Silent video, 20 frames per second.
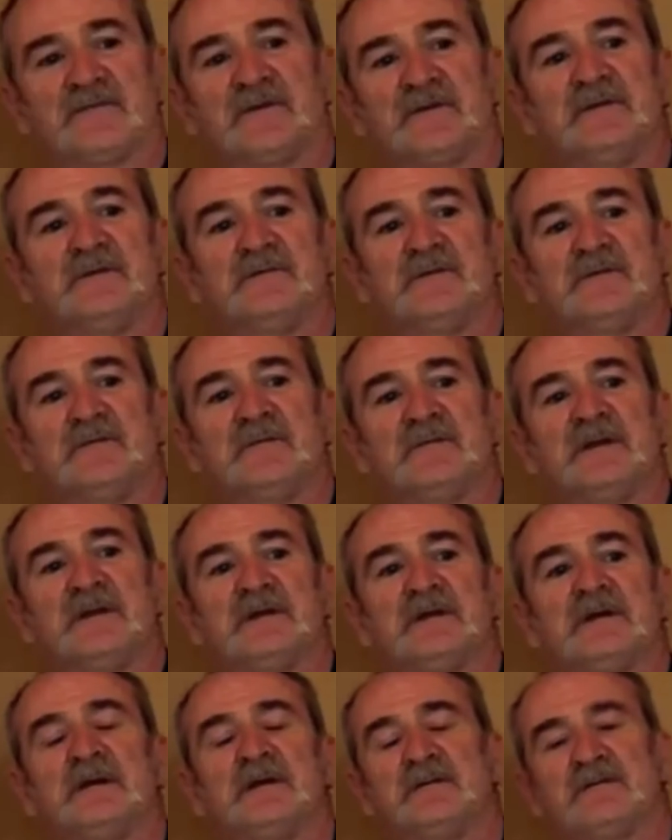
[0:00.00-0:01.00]
I've got 2 lovely
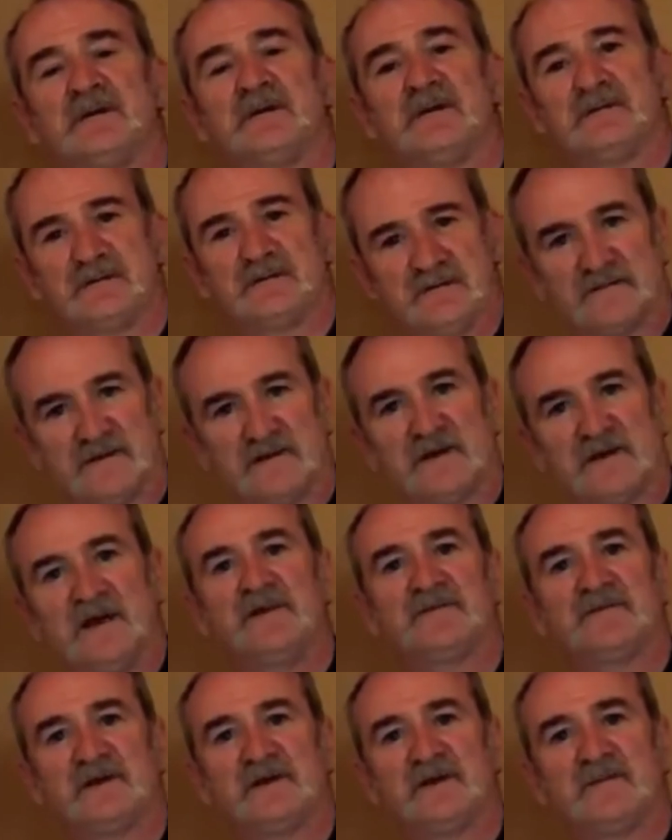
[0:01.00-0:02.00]
women, and I've got
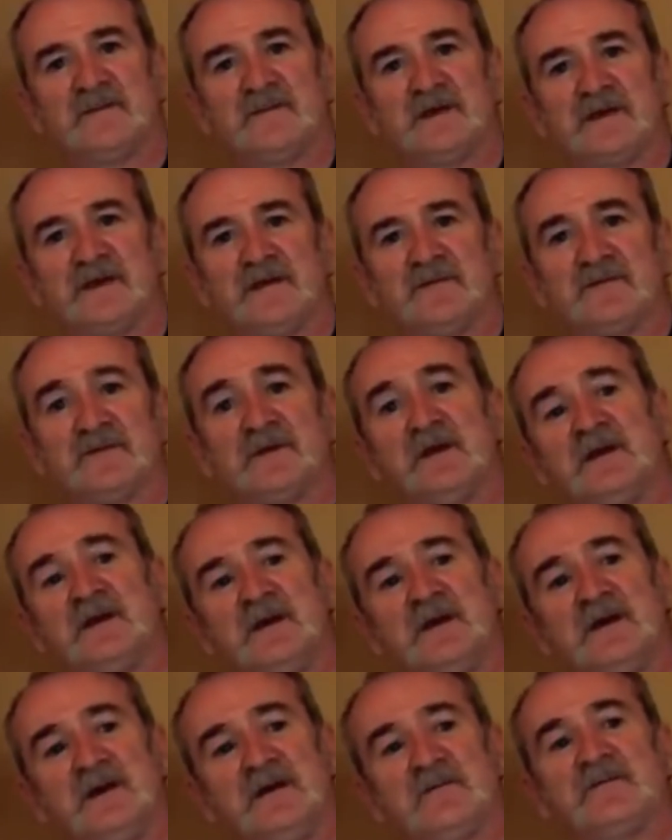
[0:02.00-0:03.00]
18 lovely kids,
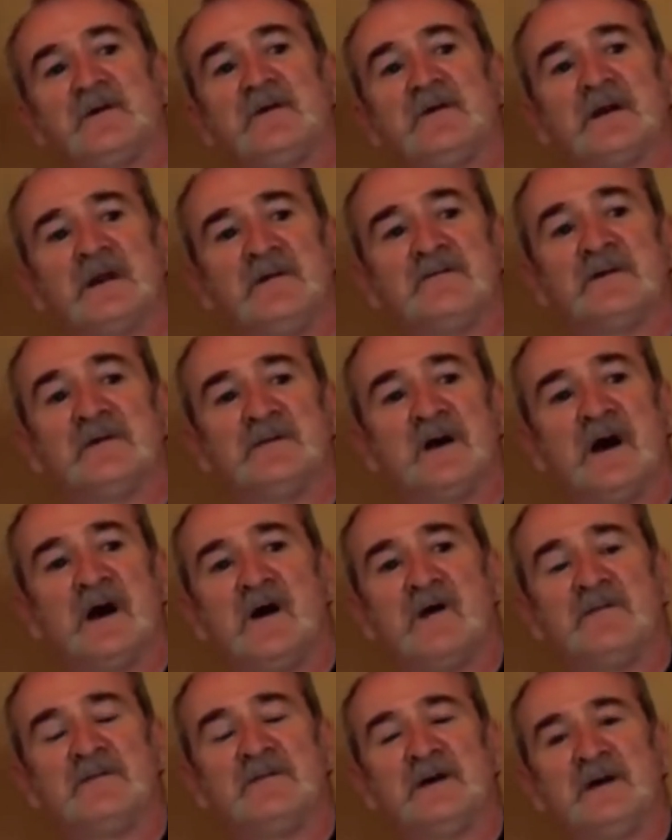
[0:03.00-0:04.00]
and I've got 11 of them
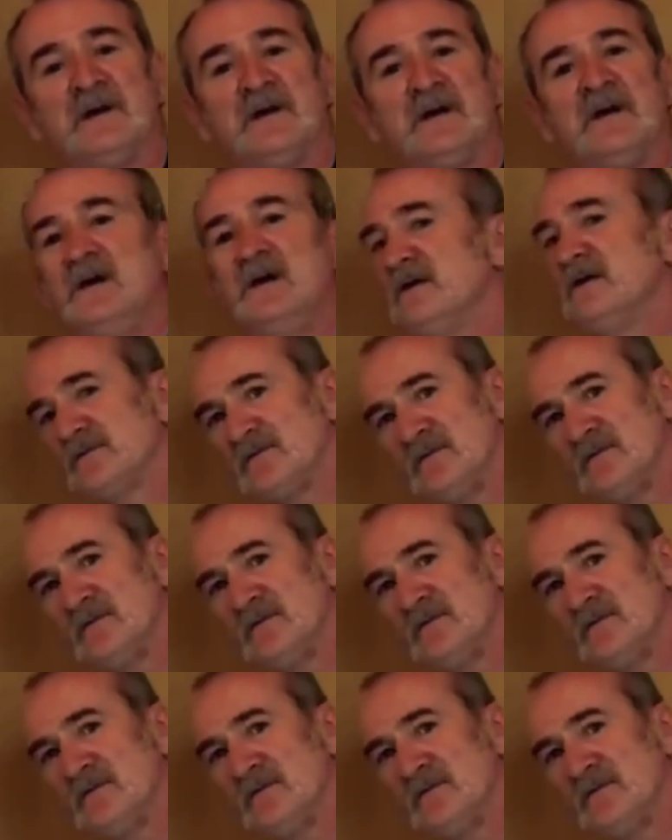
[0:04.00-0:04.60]
at home.